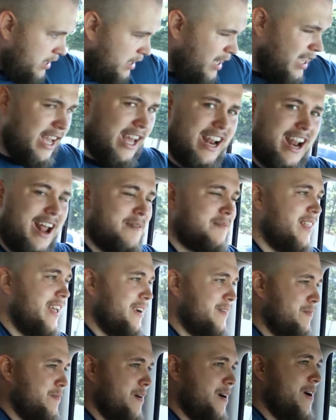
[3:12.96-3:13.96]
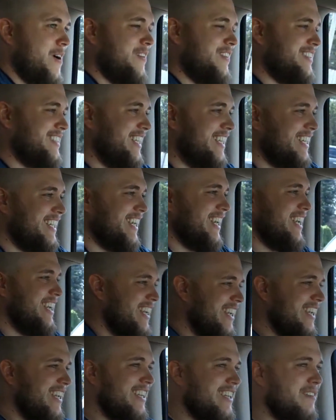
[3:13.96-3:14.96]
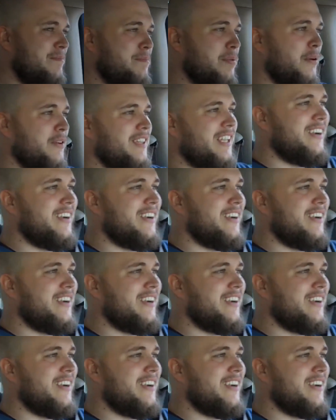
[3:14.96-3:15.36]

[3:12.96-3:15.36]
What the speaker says: And I'm like, whoa, it's like you pulled